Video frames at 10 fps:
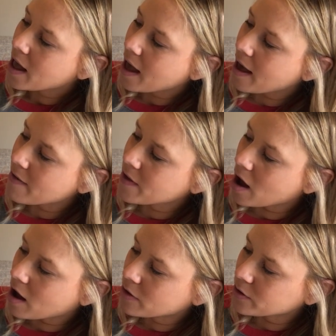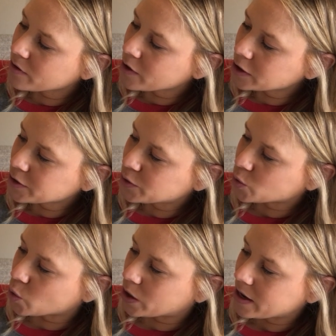And the author of our
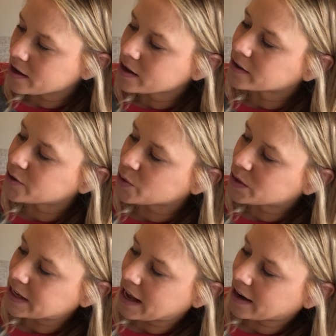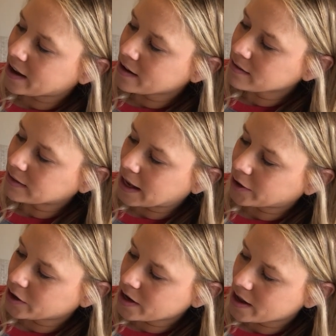story is Susanna
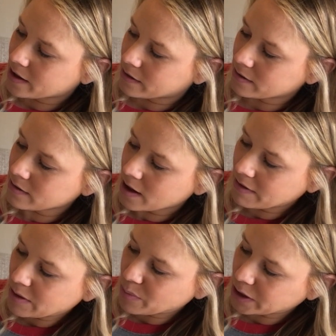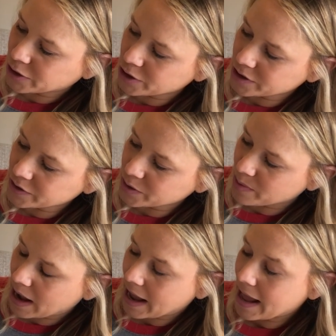Leonard Hill, and the pictures are
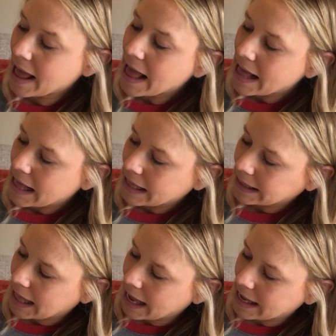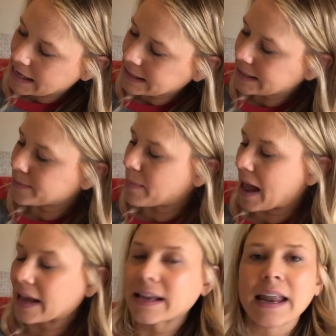by Elisa
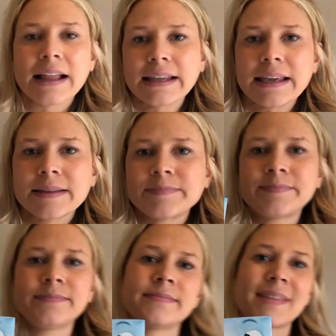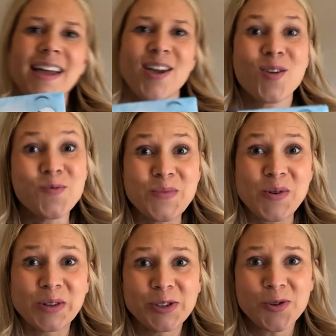Paganelli. I hope
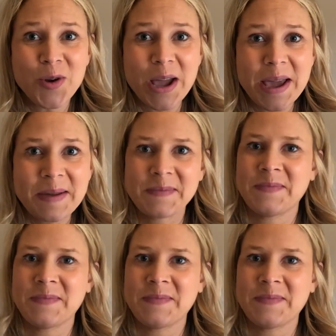you enjoy.